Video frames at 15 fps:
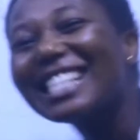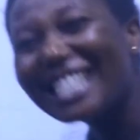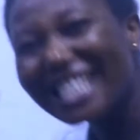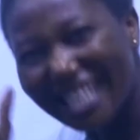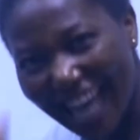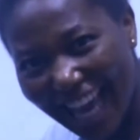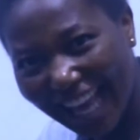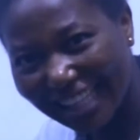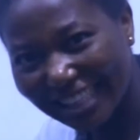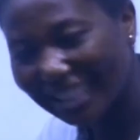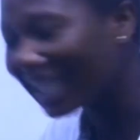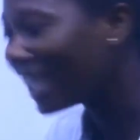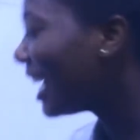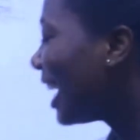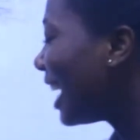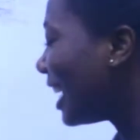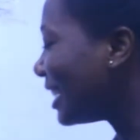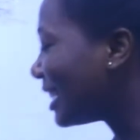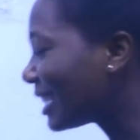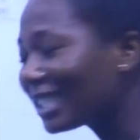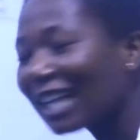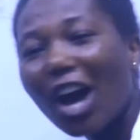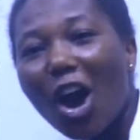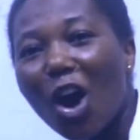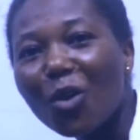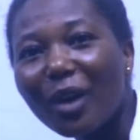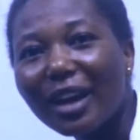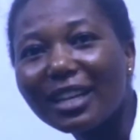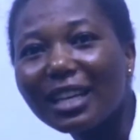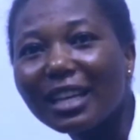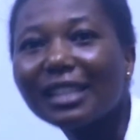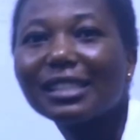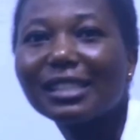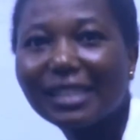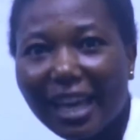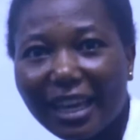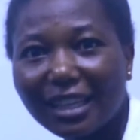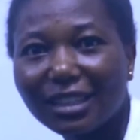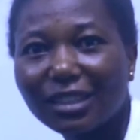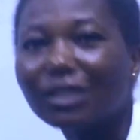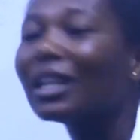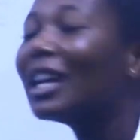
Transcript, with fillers: Yes. It's already circled.